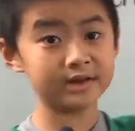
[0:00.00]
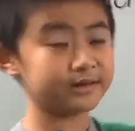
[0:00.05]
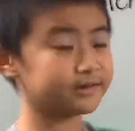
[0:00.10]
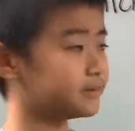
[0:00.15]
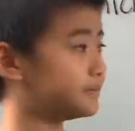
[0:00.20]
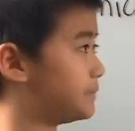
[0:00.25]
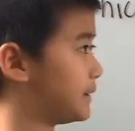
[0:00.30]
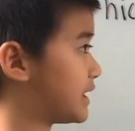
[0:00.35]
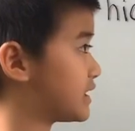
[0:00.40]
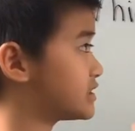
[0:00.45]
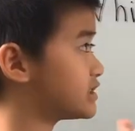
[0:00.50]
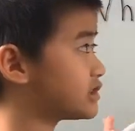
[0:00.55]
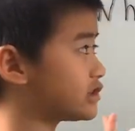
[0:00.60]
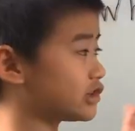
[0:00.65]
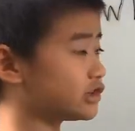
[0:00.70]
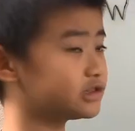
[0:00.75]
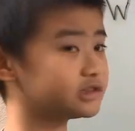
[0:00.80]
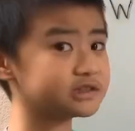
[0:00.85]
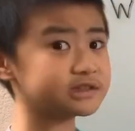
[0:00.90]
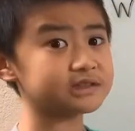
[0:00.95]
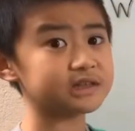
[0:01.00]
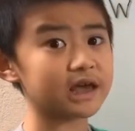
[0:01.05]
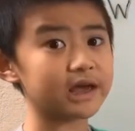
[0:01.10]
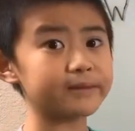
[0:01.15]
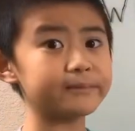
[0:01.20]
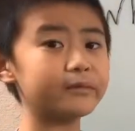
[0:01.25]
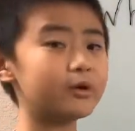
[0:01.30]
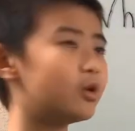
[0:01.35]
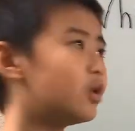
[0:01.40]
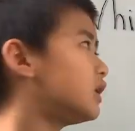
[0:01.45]
The bases are the
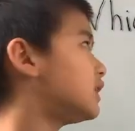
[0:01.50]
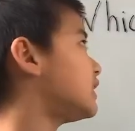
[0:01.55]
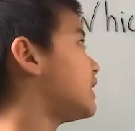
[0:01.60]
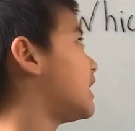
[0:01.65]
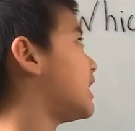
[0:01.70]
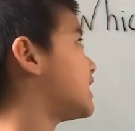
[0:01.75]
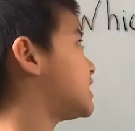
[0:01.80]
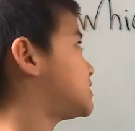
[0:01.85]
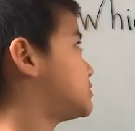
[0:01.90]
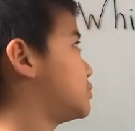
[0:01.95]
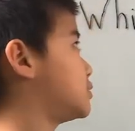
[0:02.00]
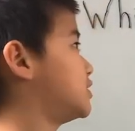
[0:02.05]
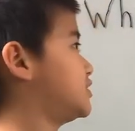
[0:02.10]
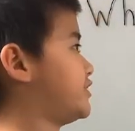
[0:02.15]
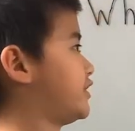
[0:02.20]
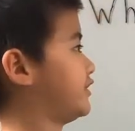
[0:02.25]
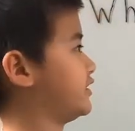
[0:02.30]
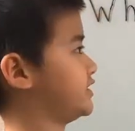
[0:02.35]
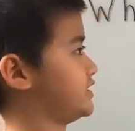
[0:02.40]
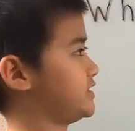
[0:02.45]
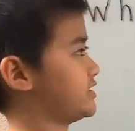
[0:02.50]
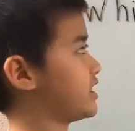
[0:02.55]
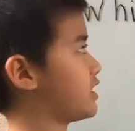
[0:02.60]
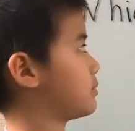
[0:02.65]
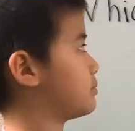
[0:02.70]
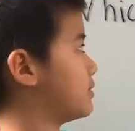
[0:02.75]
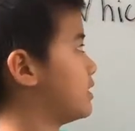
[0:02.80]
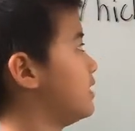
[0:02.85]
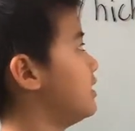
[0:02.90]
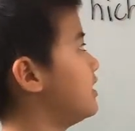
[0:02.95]
same, or the exponents are the same.
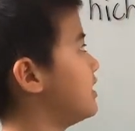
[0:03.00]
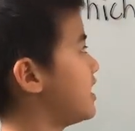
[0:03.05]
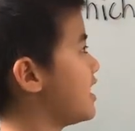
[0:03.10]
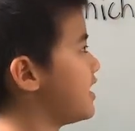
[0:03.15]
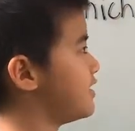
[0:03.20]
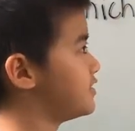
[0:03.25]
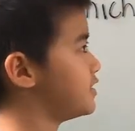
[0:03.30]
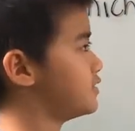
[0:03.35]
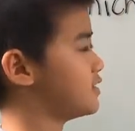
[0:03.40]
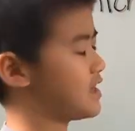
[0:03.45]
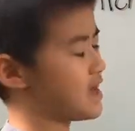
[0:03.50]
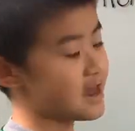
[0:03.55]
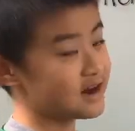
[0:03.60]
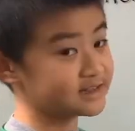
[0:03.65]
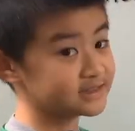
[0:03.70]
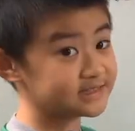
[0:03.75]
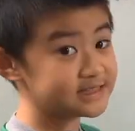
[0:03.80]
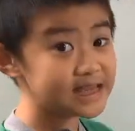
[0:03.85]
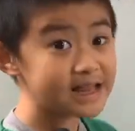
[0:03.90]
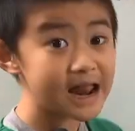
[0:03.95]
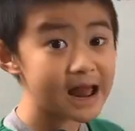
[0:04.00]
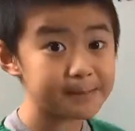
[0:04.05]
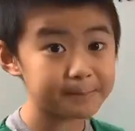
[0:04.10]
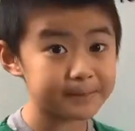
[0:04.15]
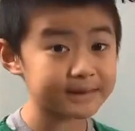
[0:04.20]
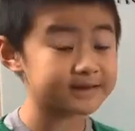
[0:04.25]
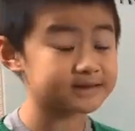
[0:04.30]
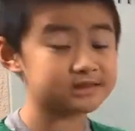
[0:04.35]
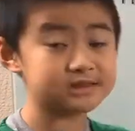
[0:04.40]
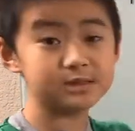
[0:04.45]
And I don't know how to say that
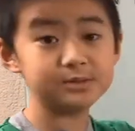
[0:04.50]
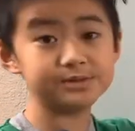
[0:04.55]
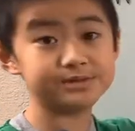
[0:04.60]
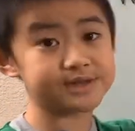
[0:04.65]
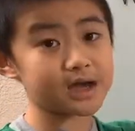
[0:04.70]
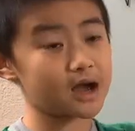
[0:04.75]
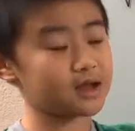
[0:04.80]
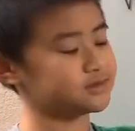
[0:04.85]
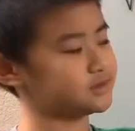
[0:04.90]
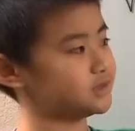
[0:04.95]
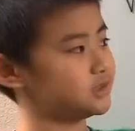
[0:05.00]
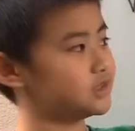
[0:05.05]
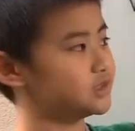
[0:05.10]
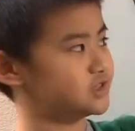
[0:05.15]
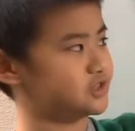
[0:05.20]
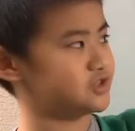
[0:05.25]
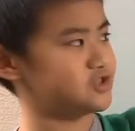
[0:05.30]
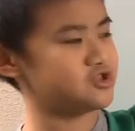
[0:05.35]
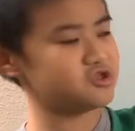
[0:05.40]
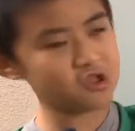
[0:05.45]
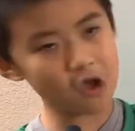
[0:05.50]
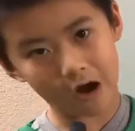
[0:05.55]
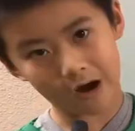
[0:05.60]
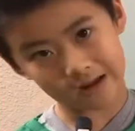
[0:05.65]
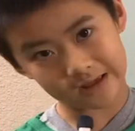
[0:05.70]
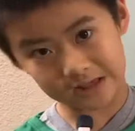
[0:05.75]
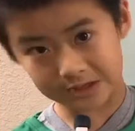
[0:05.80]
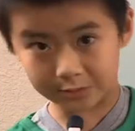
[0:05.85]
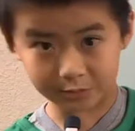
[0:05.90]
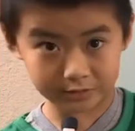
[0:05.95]
because two thousand is not
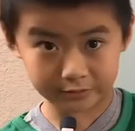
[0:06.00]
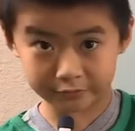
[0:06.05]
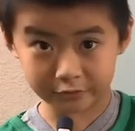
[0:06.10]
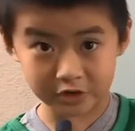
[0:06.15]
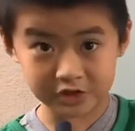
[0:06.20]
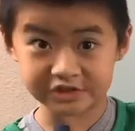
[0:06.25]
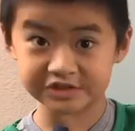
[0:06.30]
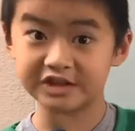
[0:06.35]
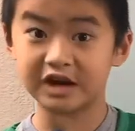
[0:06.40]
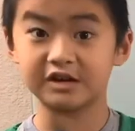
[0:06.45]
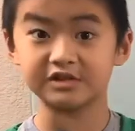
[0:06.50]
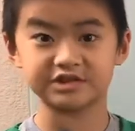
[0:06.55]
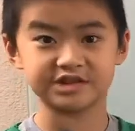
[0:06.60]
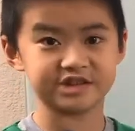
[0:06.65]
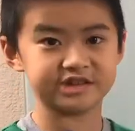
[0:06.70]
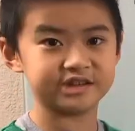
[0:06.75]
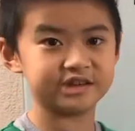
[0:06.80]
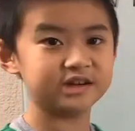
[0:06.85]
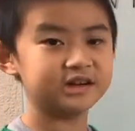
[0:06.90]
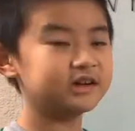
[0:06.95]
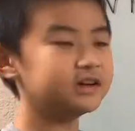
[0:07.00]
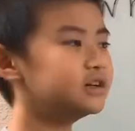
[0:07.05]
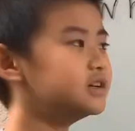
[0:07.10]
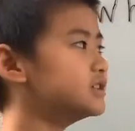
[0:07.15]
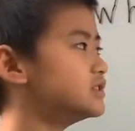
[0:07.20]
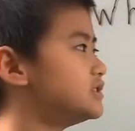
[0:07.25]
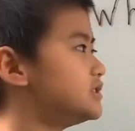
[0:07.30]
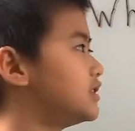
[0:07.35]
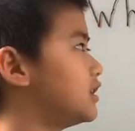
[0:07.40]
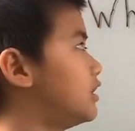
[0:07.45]
equal to three thousand.
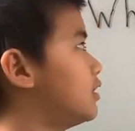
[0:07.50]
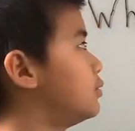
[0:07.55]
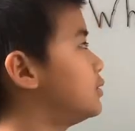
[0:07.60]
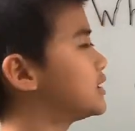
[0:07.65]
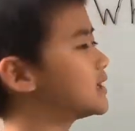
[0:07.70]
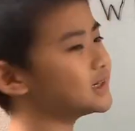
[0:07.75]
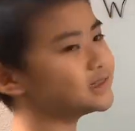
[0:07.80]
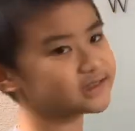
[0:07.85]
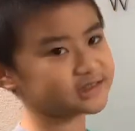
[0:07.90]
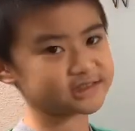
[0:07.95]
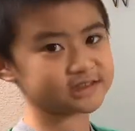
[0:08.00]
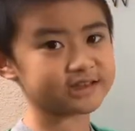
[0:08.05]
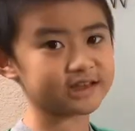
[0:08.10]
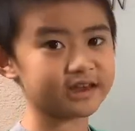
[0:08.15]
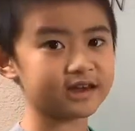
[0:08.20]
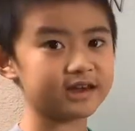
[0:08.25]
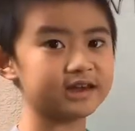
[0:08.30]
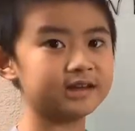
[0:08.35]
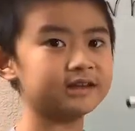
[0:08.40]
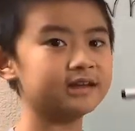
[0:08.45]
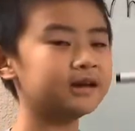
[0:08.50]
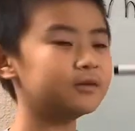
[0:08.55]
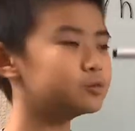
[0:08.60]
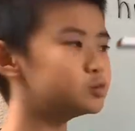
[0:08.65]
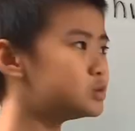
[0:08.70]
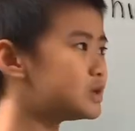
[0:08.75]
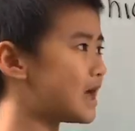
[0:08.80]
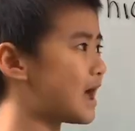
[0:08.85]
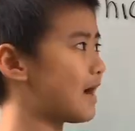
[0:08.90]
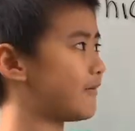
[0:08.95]
So we can just say
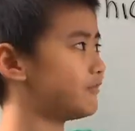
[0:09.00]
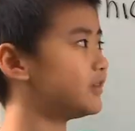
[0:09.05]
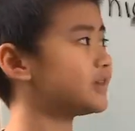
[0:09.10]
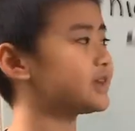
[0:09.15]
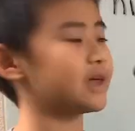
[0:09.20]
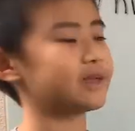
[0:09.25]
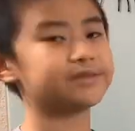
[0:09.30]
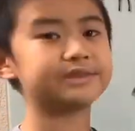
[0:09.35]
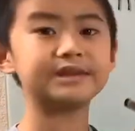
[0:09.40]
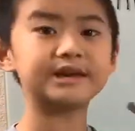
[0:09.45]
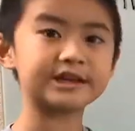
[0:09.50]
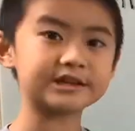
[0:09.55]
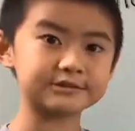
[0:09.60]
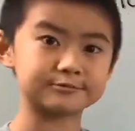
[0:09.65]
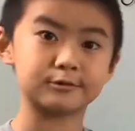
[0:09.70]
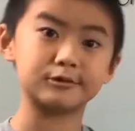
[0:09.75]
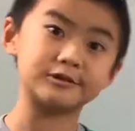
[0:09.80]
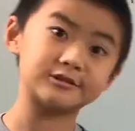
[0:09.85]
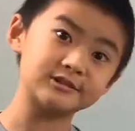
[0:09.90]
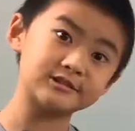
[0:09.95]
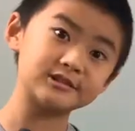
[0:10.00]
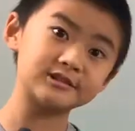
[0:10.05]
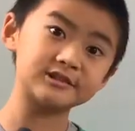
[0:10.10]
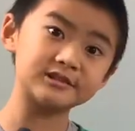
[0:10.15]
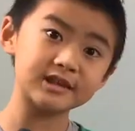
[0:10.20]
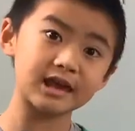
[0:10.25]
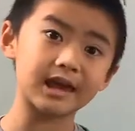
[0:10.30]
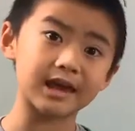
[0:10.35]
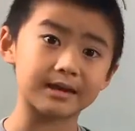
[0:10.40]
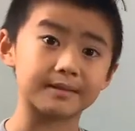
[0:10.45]
we have to get the exponents the
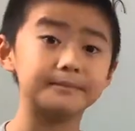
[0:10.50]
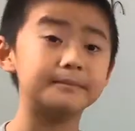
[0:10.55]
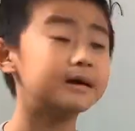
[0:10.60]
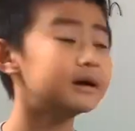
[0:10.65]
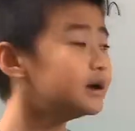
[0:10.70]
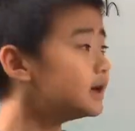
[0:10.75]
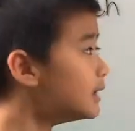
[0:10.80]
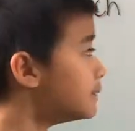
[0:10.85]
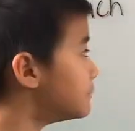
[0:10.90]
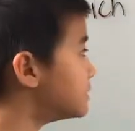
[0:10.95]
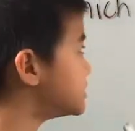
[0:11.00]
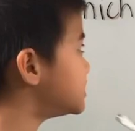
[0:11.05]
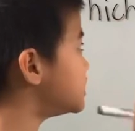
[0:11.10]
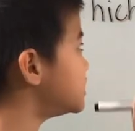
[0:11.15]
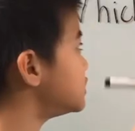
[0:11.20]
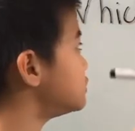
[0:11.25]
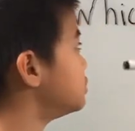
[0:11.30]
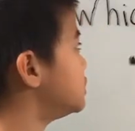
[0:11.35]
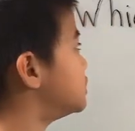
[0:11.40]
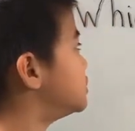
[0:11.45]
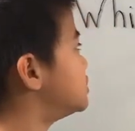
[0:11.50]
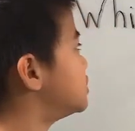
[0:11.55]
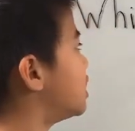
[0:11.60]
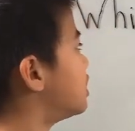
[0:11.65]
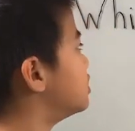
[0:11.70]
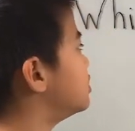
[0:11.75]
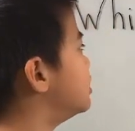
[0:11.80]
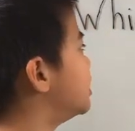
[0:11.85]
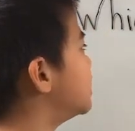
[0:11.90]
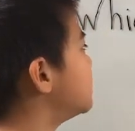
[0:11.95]
same. But since we
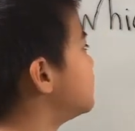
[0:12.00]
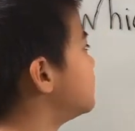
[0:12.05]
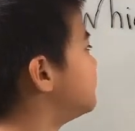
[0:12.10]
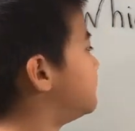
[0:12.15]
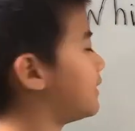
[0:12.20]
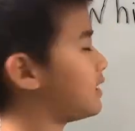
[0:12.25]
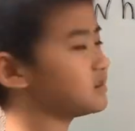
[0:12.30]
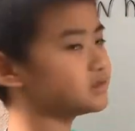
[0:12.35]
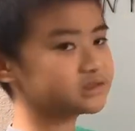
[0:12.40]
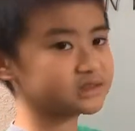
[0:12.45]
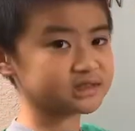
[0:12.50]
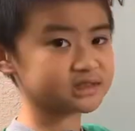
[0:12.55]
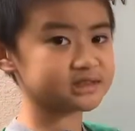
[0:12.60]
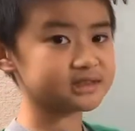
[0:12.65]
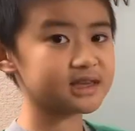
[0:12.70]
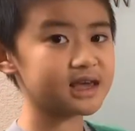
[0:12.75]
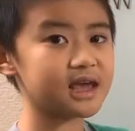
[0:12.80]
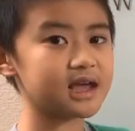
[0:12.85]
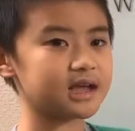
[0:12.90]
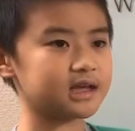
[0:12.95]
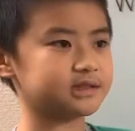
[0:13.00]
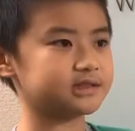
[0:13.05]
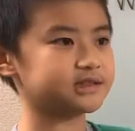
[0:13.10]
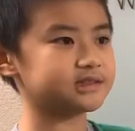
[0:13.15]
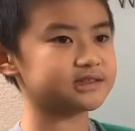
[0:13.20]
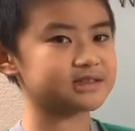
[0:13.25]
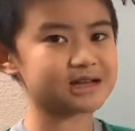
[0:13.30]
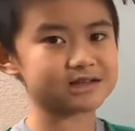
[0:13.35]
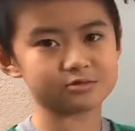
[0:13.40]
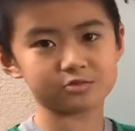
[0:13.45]
don't know about this n,
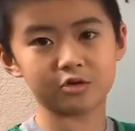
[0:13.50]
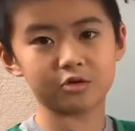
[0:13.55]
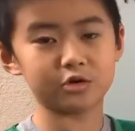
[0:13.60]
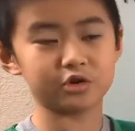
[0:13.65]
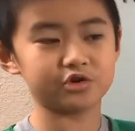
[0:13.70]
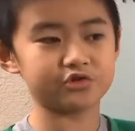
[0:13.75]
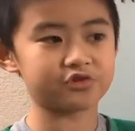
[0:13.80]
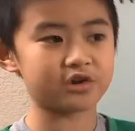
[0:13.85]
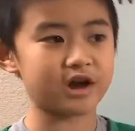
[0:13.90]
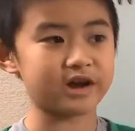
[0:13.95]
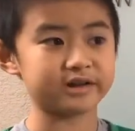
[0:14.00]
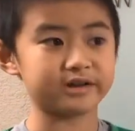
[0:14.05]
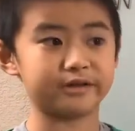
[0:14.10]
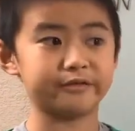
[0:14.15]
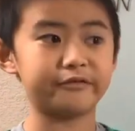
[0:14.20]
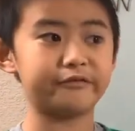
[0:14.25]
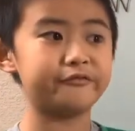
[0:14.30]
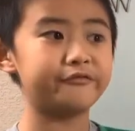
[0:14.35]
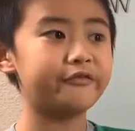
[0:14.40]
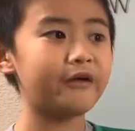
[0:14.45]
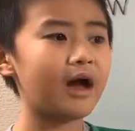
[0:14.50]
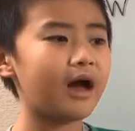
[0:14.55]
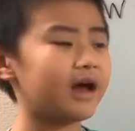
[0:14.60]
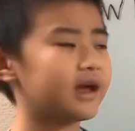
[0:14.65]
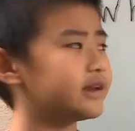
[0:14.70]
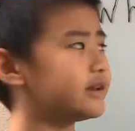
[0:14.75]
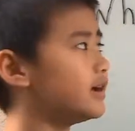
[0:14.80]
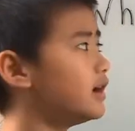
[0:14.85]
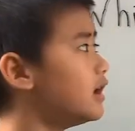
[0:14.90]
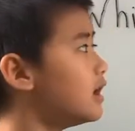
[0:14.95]
since that's what we're trying to
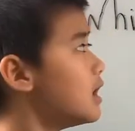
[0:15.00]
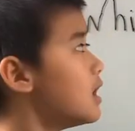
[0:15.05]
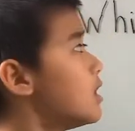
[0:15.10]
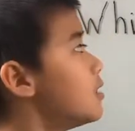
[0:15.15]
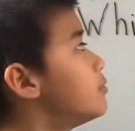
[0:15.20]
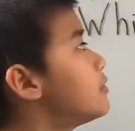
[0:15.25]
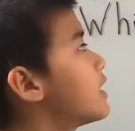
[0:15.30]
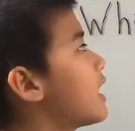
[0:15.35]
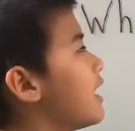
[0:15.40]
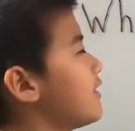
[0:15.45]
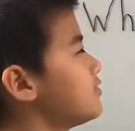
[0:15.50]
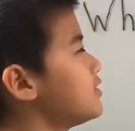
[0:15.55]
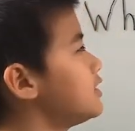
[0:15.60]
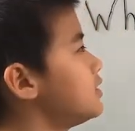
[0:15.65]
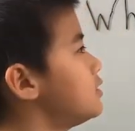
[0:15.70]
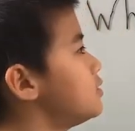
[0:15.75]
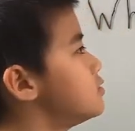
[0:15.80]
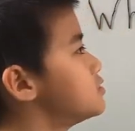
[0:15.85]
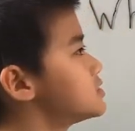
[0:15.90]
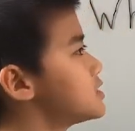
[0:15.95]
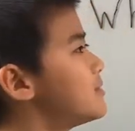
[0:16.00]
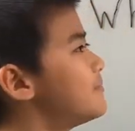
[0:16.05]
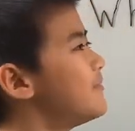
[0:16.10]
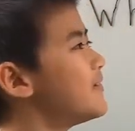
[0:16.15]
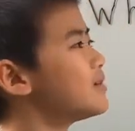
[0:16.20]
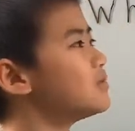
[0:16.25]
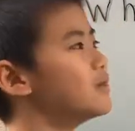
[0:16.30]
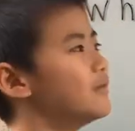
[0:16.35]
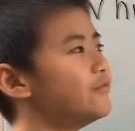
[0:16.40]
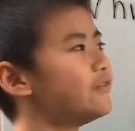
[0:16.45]
find, we have to do
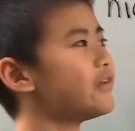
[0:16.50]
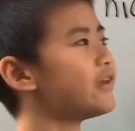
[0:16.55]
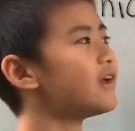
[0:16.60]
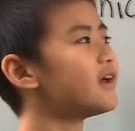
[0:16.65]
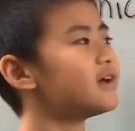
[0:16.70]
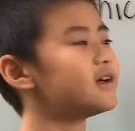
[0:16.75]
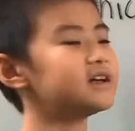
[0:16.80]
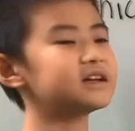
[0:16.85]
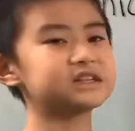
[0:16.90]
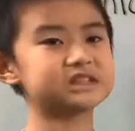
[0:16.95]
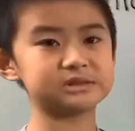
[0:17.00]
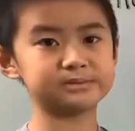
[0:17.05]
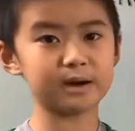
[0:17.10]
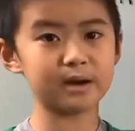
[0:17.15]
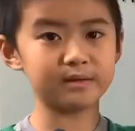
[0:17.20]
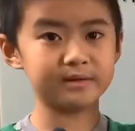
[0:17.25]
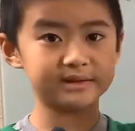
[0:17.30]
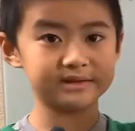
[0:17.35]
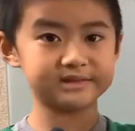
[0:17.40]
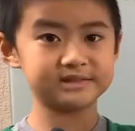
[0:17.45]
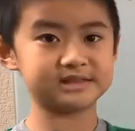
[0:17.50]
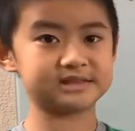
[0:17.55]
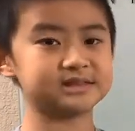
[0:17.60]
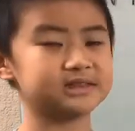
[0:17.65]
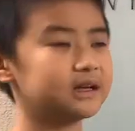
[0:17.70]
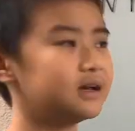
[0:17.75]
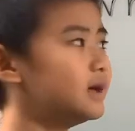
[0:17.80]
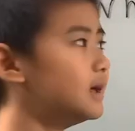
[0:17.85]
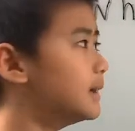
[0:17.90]
something with the exponents.